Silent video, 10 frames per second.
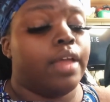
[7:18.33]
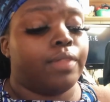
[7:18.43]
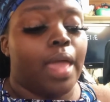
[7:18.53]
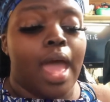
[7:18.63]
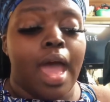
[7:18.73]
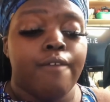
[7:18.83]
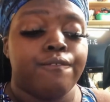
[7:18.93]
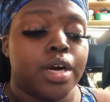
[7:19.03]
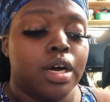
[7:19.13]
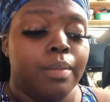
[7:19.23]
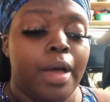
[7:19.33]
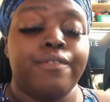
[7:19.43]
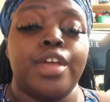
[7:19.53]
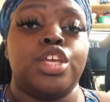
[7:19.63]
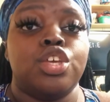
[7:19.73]
if they have
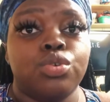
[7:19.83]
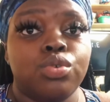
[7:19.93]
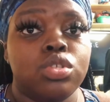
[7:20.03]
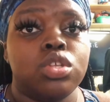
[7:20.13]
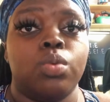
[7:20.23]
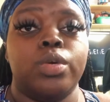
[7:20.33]
FAQs,